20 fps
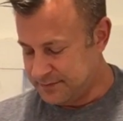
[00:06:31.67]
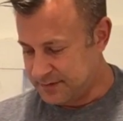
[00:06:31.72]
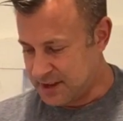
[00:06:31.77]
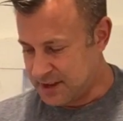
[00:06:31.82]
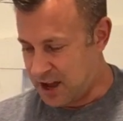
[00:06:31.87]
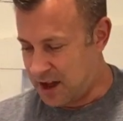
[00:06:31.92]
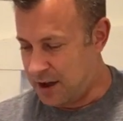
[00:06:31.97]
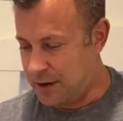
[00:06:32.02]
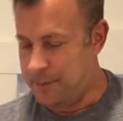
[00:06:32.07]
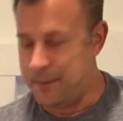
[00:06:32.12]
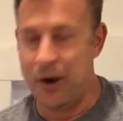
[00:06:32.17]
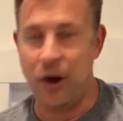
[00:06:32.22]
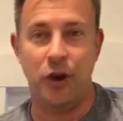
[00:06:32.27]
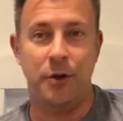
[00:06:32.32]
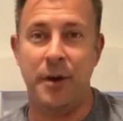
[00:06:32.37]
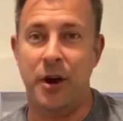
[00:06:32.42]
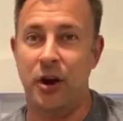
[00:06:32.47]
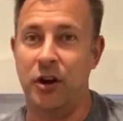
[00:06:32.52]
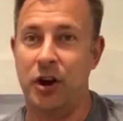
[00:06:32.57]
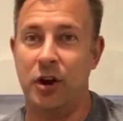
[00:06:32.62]
Uh, Mary
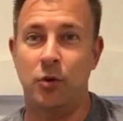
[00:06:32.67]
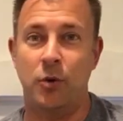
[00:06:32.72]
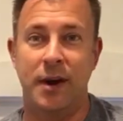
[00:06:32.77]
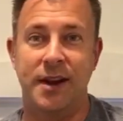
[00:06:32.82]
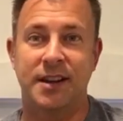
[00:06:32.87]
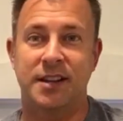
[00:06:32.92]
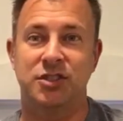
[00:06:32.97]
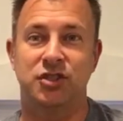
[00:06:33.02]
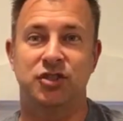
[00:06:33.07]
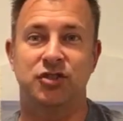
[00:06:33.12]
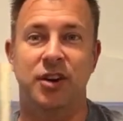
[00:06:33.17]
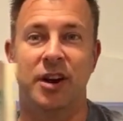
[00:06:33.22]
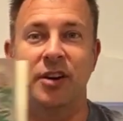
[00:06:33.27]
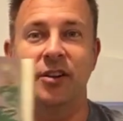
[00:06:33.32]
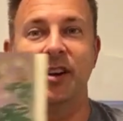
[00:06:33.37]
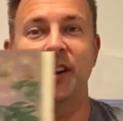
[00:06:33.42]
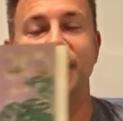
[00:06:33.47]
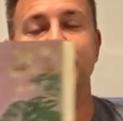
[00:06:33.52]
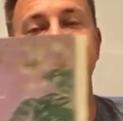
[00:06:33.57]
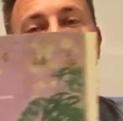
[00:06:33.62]
Mary Quite
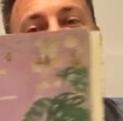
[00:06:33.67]
Contrary.